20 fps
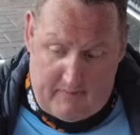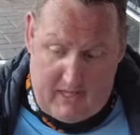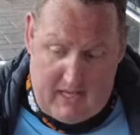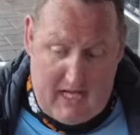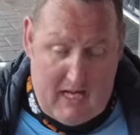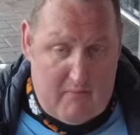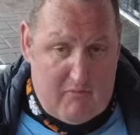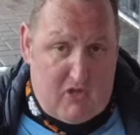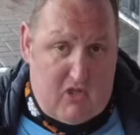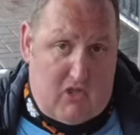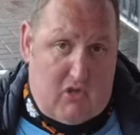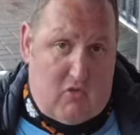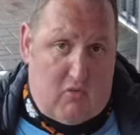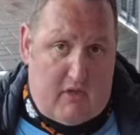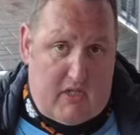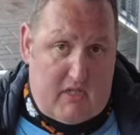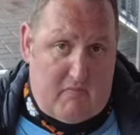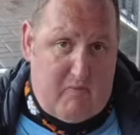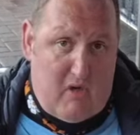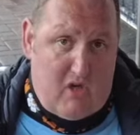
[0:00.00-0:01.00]

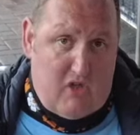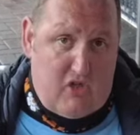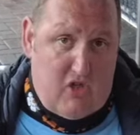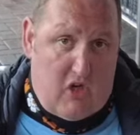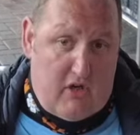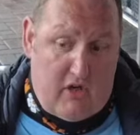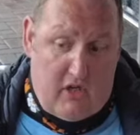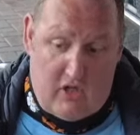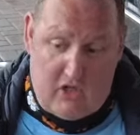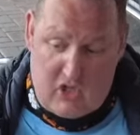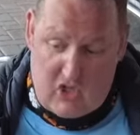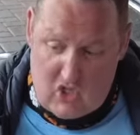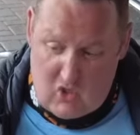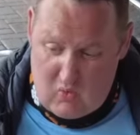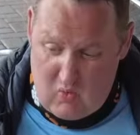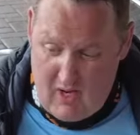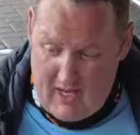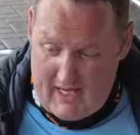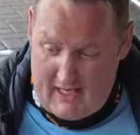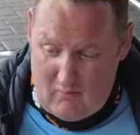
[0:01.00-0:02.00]
Absolutely spot on.
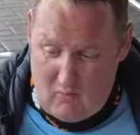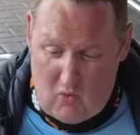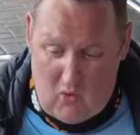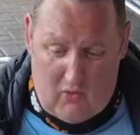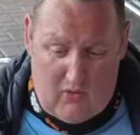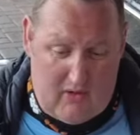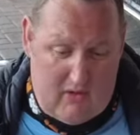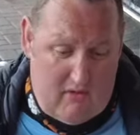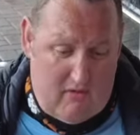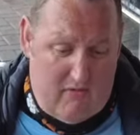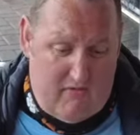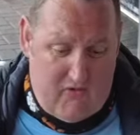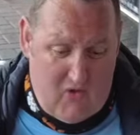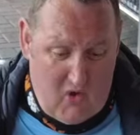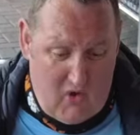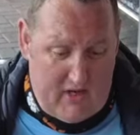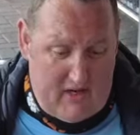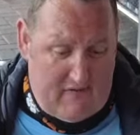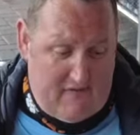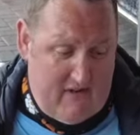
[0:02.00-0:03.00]

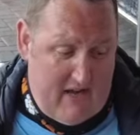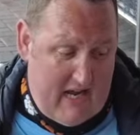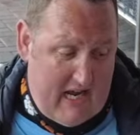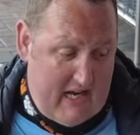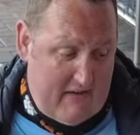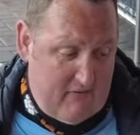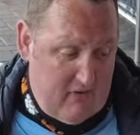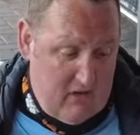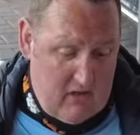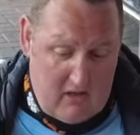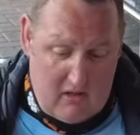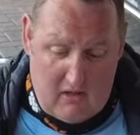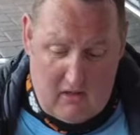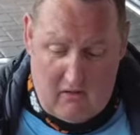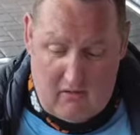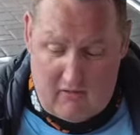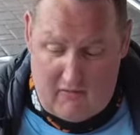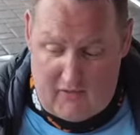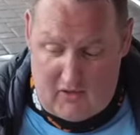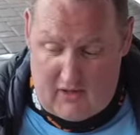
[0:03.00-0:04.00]
£21.45
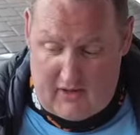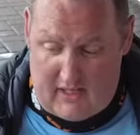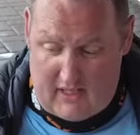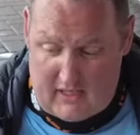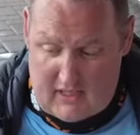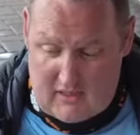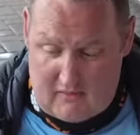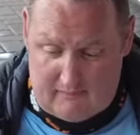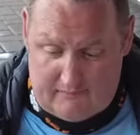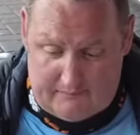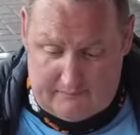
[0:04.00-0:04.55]
for this.